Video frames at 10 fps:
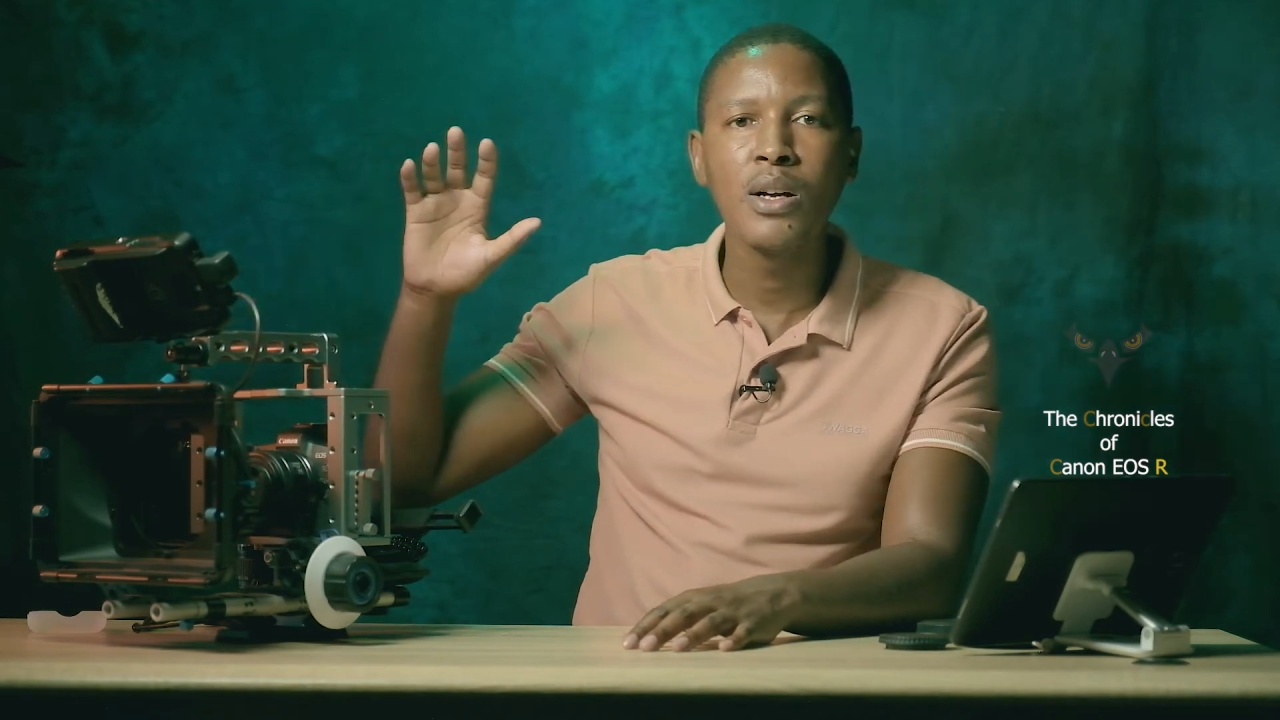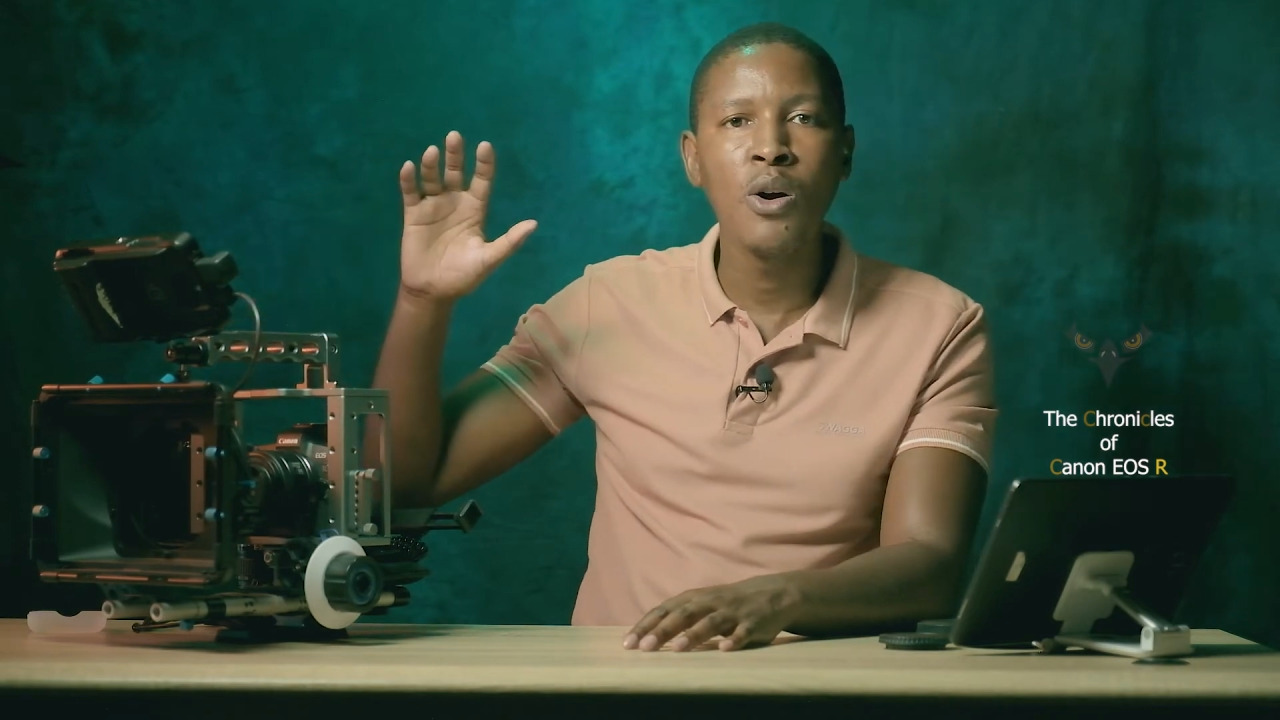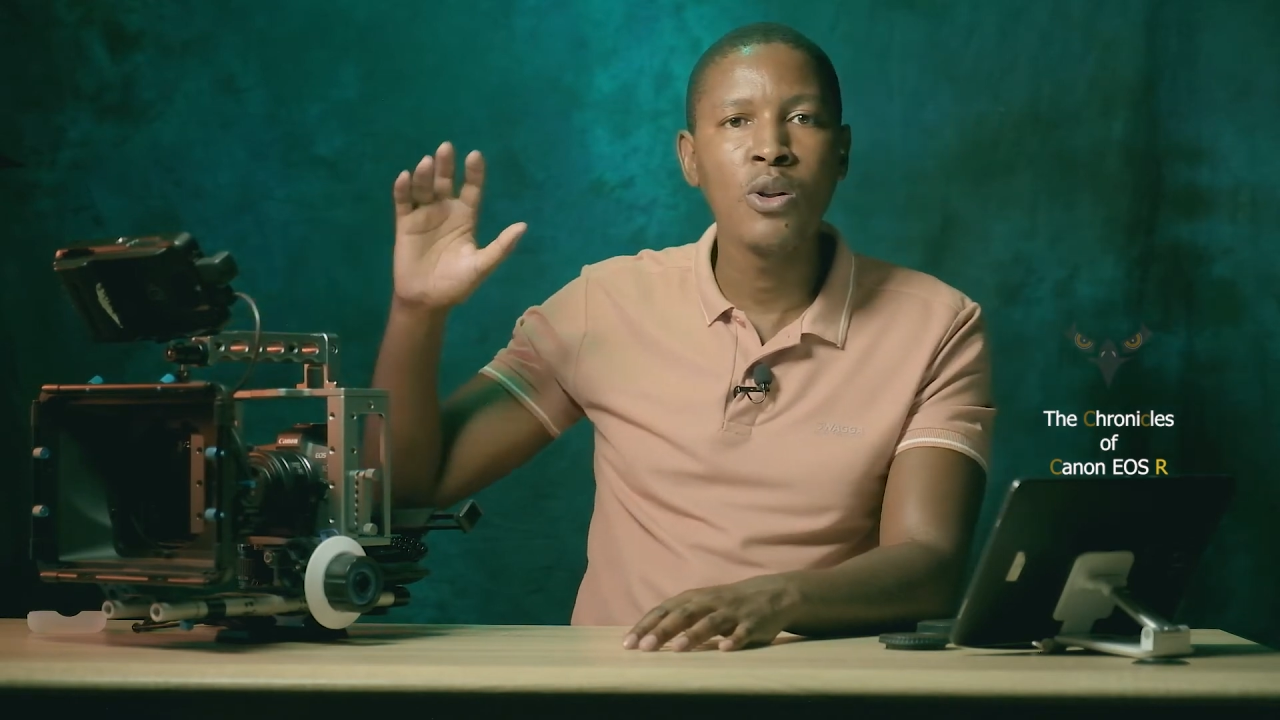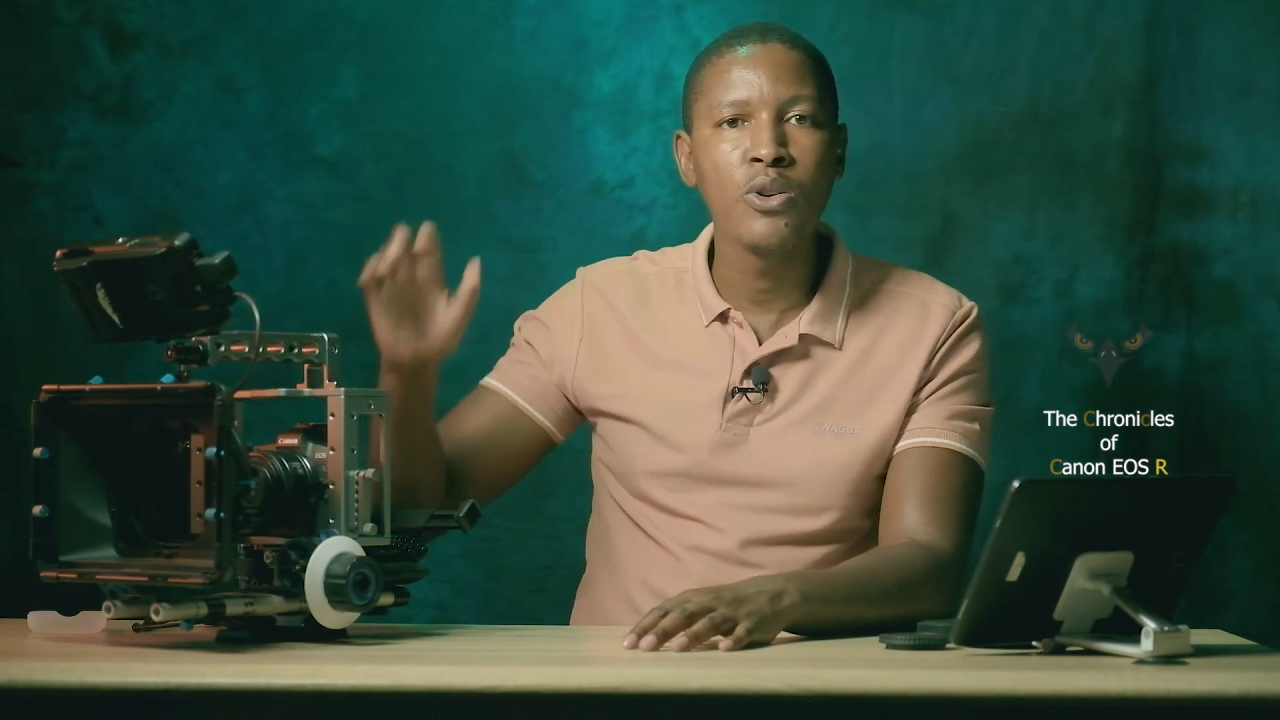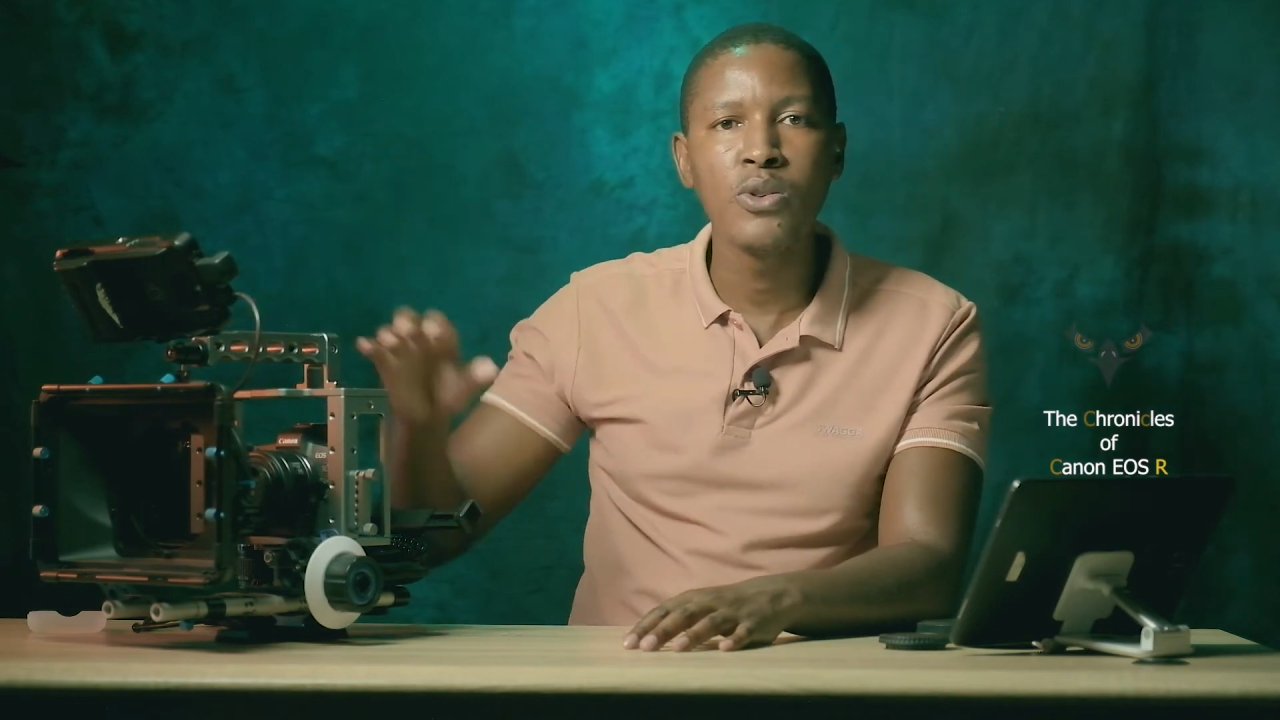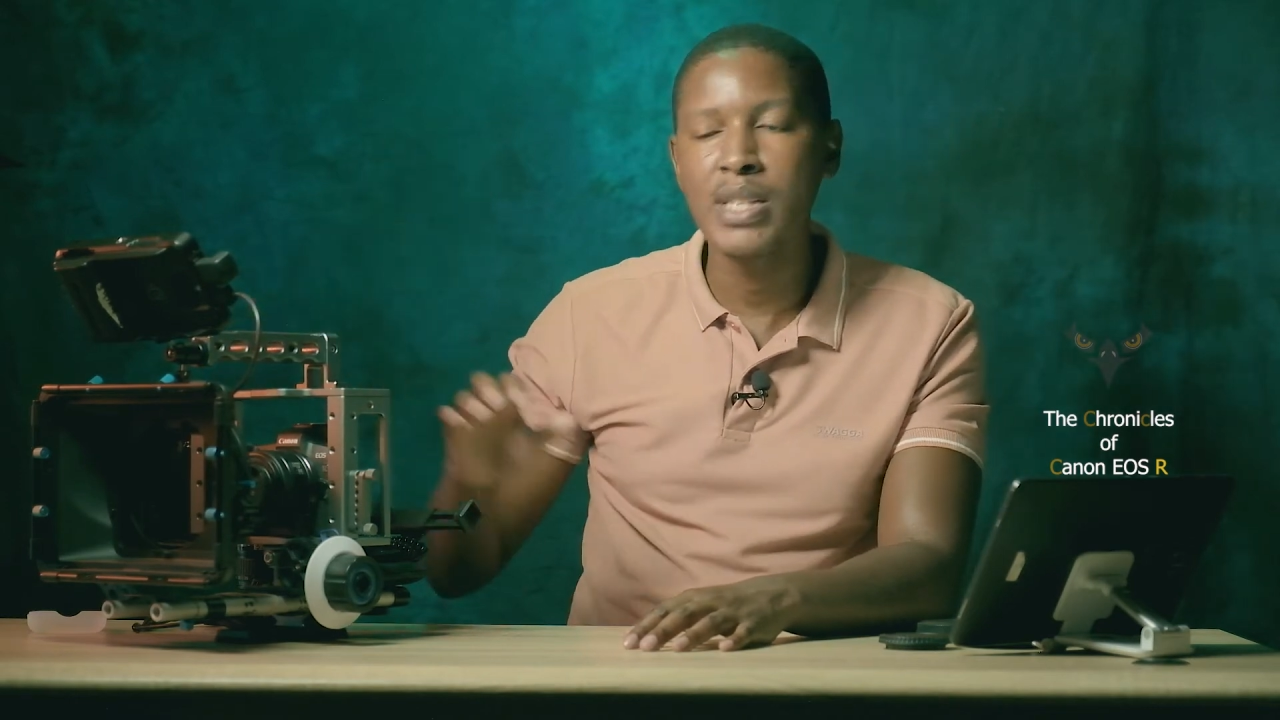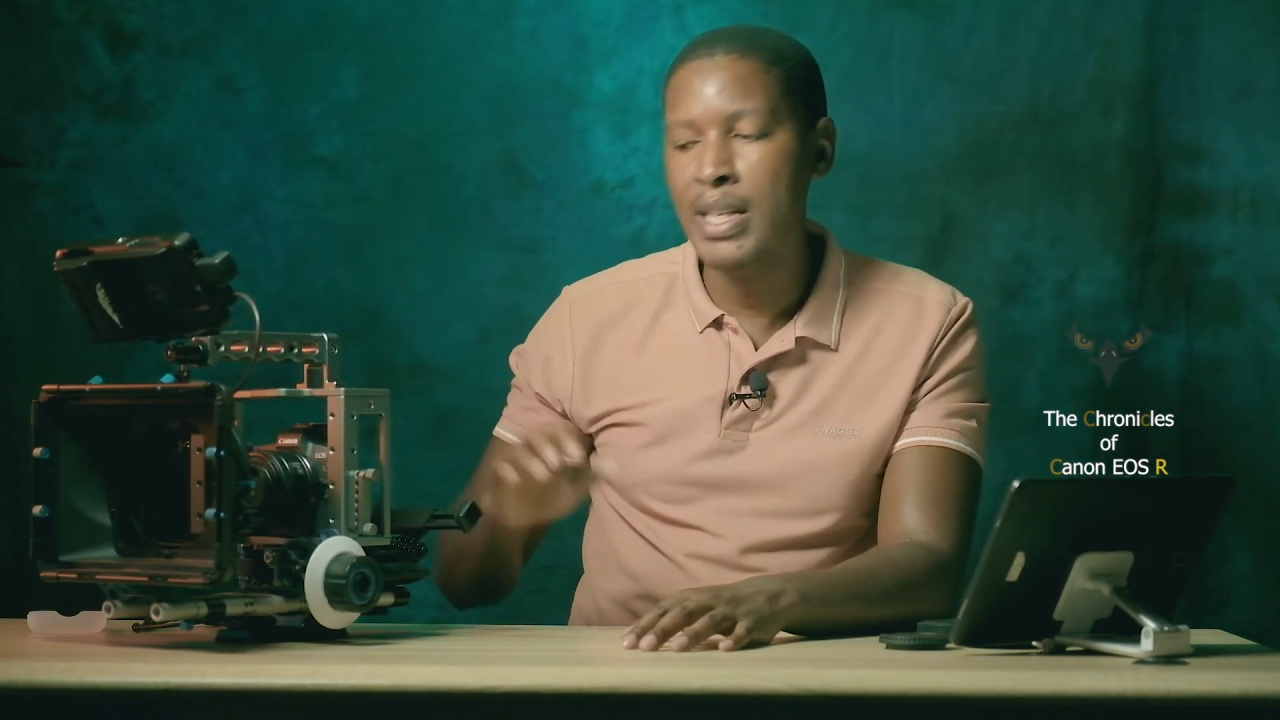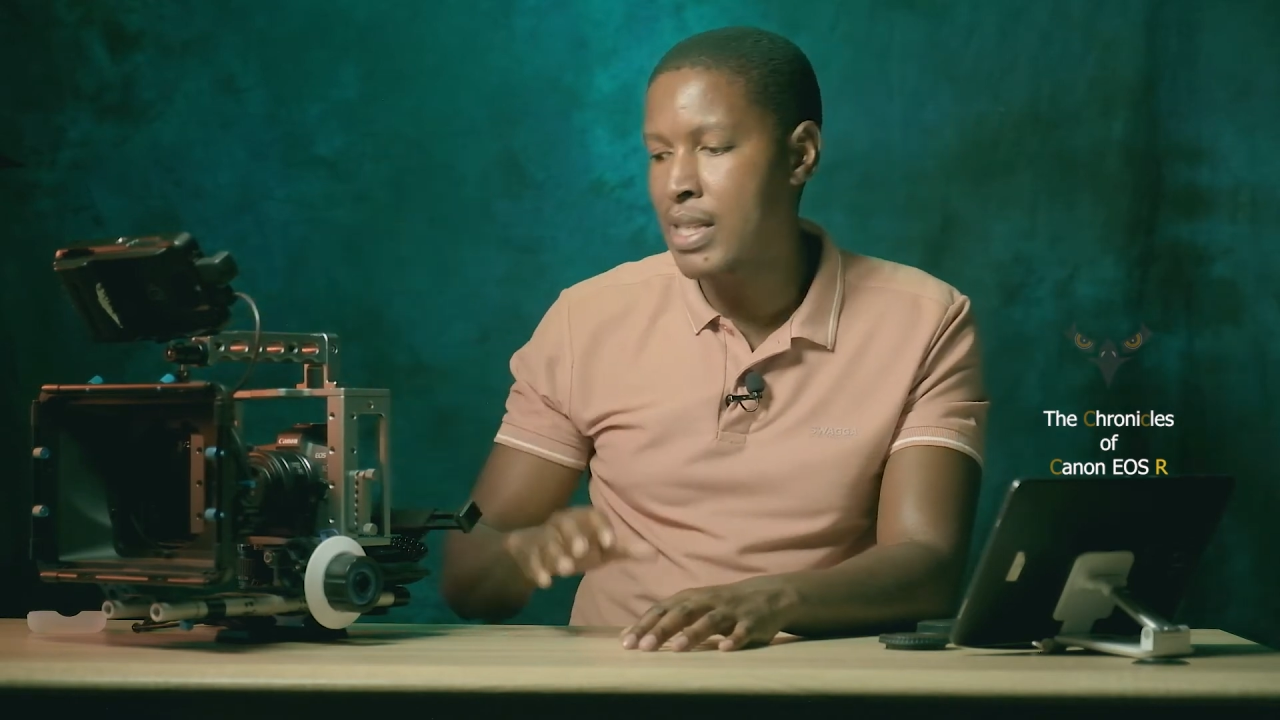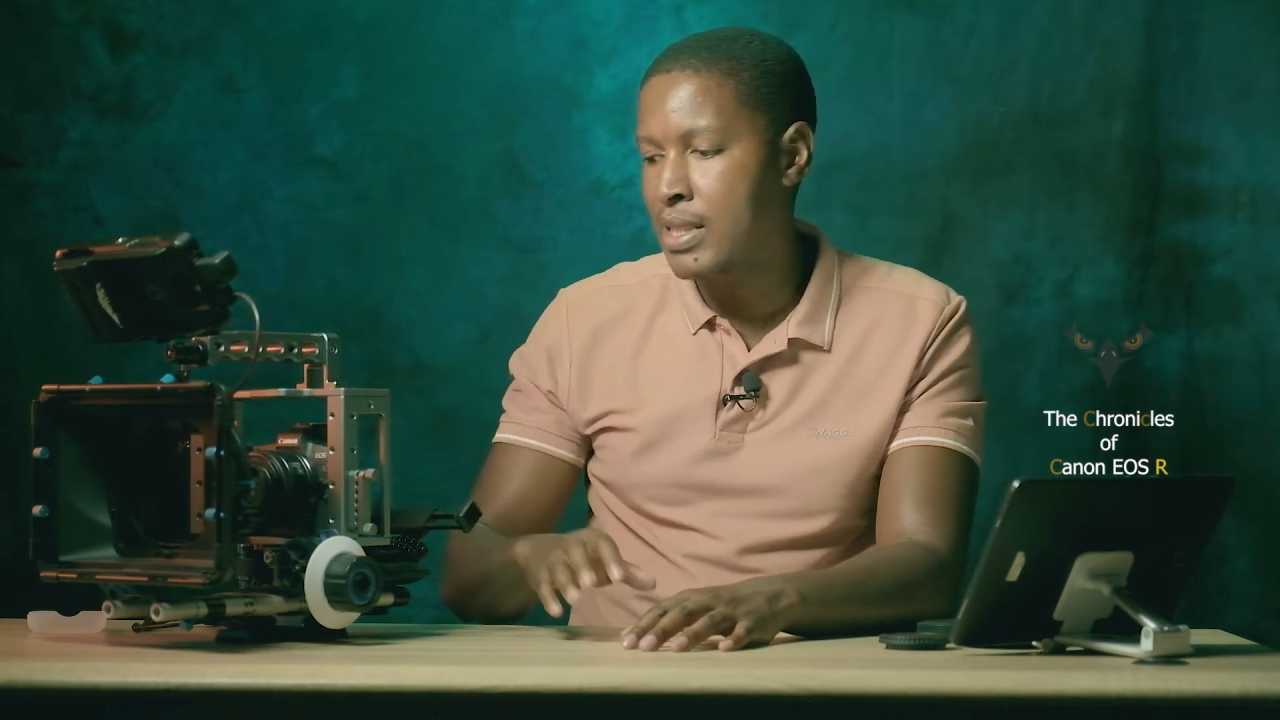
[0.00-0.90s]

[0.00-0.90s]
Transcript: all those other